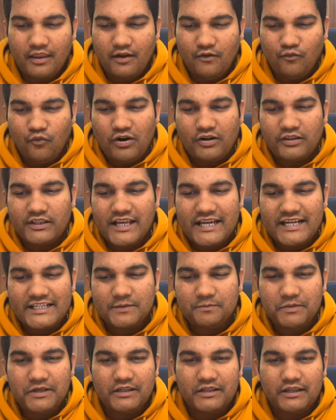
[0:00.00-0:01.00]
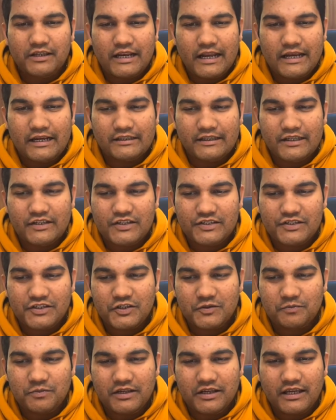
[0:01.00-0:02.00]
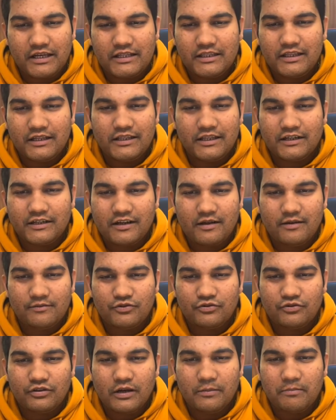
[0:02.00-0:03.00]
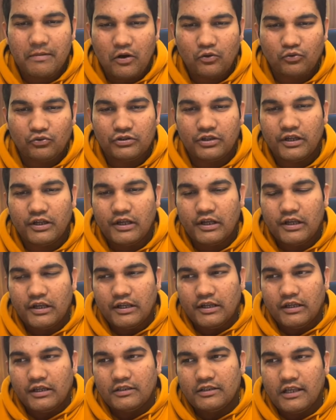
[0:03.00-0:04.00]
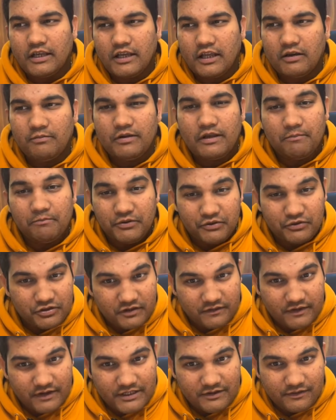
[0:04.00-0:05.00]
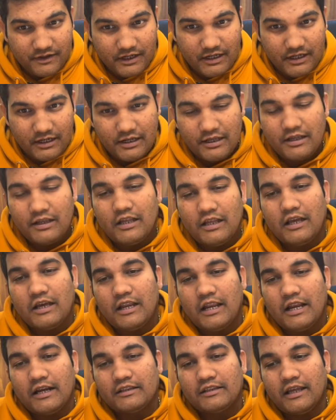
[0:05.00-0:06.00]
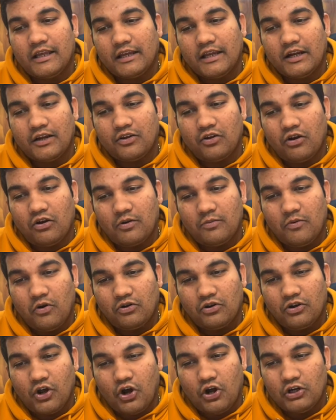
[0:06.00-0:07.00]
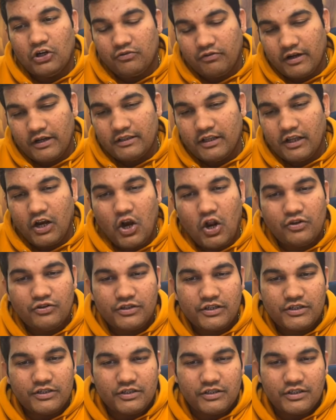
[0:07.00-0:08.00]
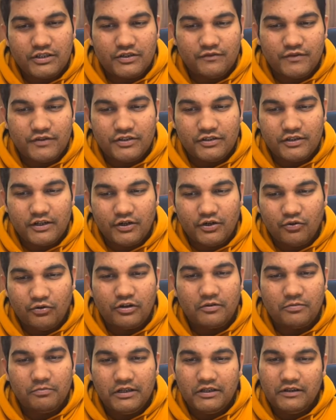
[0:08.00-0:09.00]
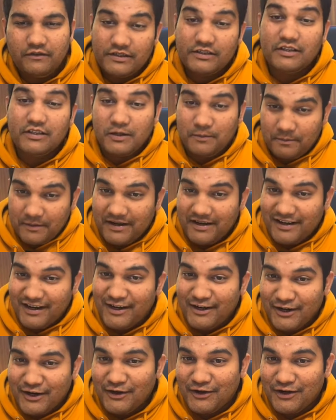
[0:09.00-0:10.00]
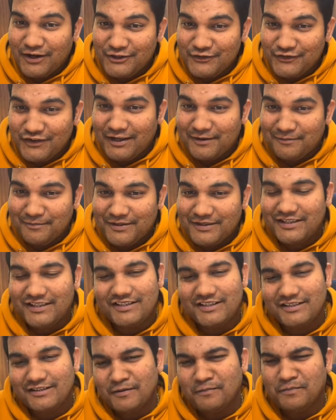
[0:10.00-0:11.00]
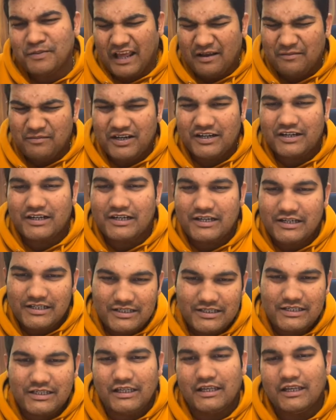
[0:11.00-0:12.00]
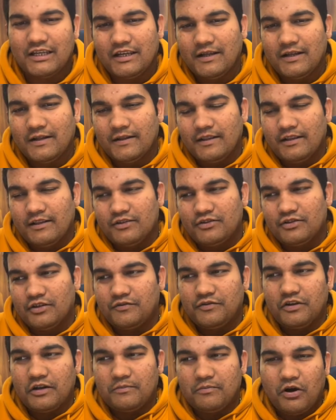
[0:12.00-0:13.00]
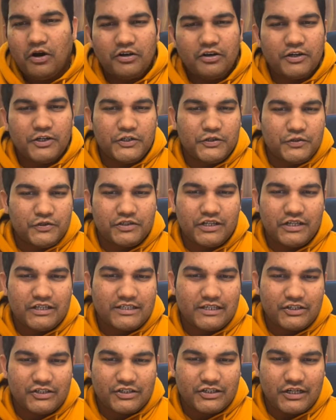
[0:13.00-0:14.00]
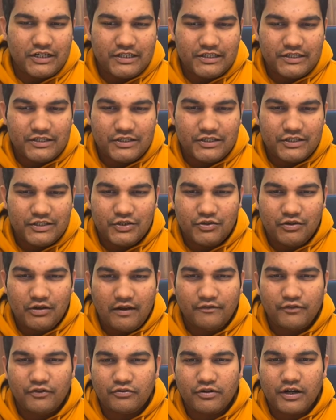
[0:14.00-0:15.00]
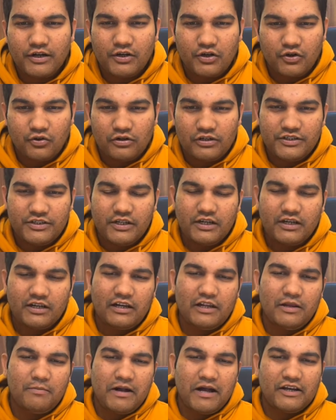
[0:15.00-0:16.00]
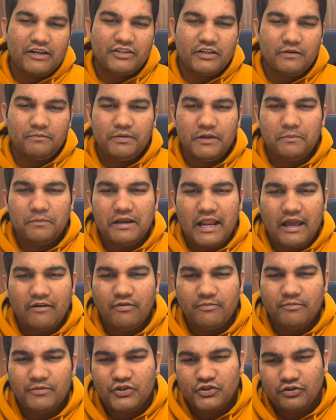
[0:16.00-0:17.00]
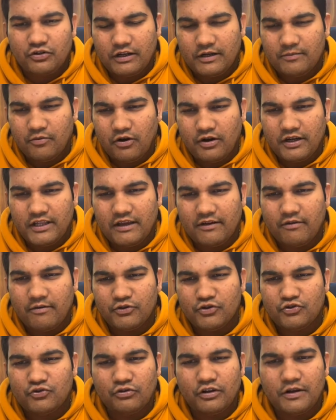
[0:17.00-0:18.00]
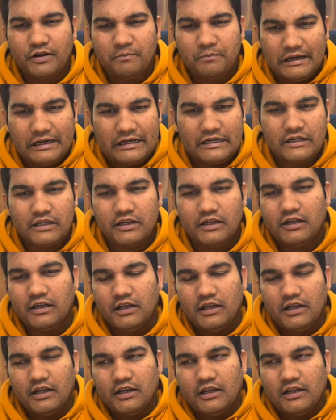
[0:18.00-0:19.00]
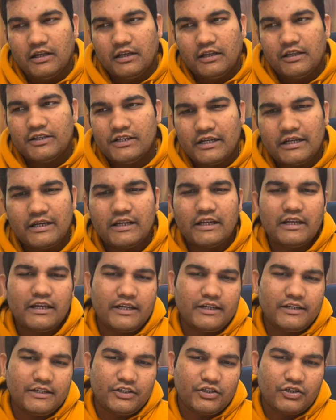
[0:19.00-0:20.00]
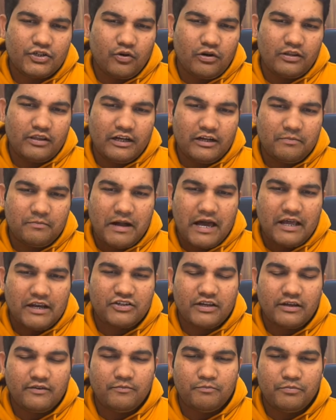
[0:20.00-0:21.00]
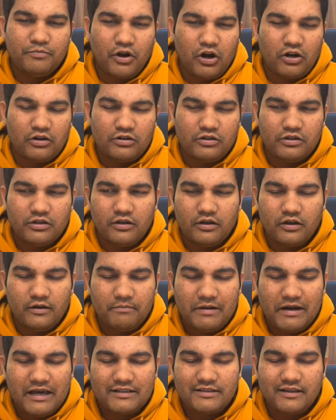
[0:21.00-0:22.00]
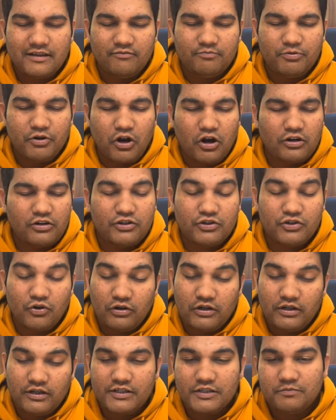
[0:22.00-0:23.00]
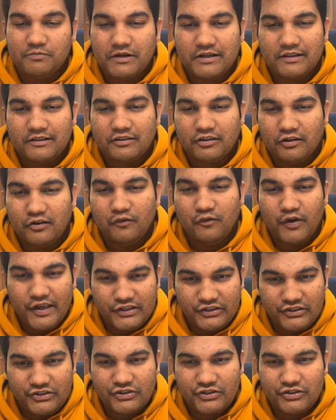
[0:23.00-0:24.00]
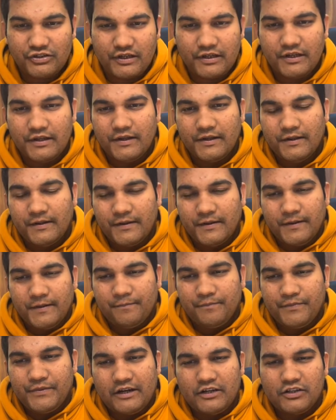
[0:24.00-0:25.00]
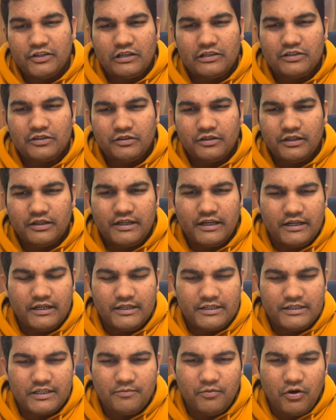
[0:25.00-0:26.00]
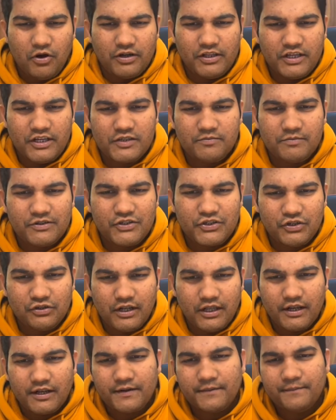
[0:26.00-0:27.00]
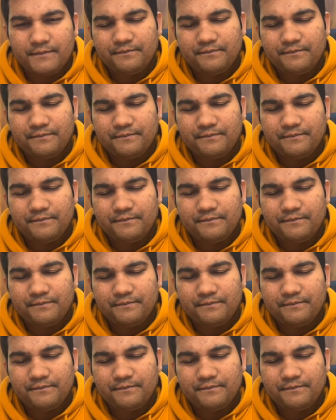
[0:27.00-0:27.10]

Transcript: what they are speaking, right? They just speak anything that comes to their mouth. They can be abusive as well right they can talk about altogether nonsense things which they don't mean which they repent later on as well but this is the primary tendency so if you are born on tuesday such tendencies you have to control generally martian people have a muscular body have a muscular built generally it is told that mars have broad uh, mars have broad shoulders but a thin waist that is also the tendency body is muscular